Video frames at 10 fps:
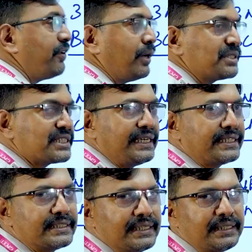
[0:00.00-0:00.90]
form
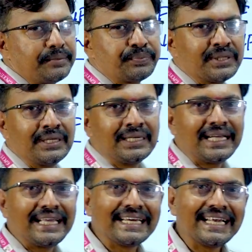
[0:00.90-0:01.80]
states that
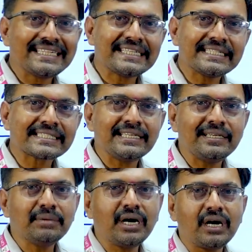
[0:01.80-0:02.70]
a relation
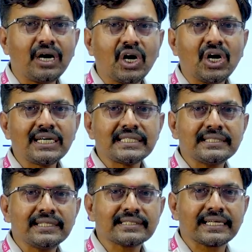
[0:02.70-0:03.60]
schema R is
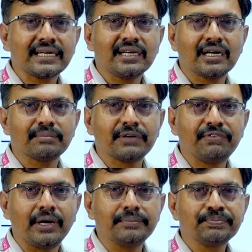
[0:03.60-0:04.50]
in the second normal
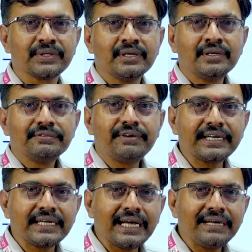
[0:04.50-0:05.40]
form
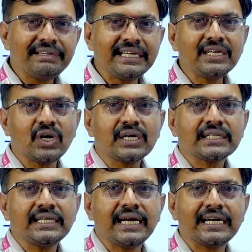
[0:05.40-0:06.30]
for every
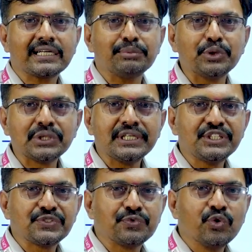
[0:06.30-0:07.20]
non-key attribute
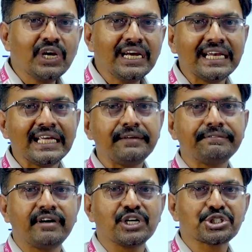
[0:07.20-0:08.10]
is fully
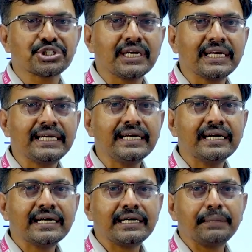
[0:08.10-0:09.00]
functionally
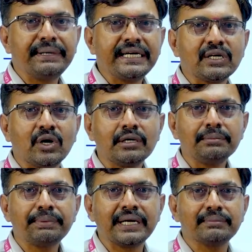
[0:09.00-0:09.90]
dependent on
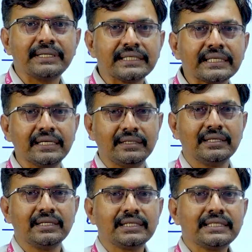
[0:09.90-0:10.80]
primary key,
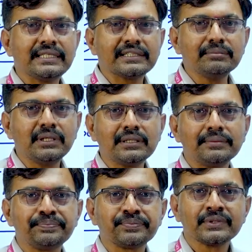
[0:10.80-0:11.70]
is nothing
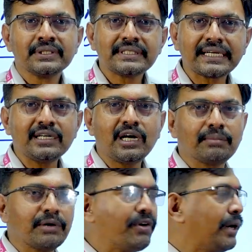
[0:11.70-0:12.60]
but second
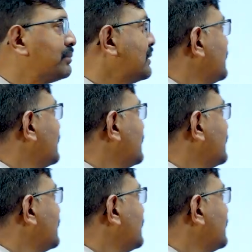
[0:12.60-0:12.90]
normal form.